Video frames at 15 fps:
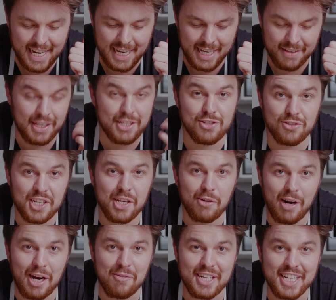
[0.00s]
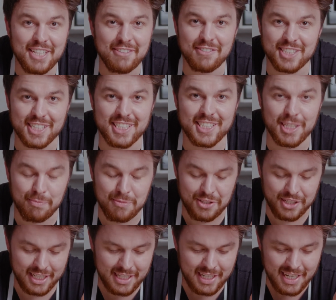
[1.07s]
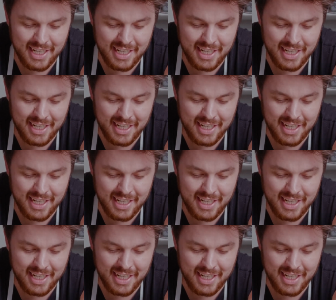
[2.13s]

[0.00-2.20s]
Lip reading: And that's really why we eat fish and chips, right?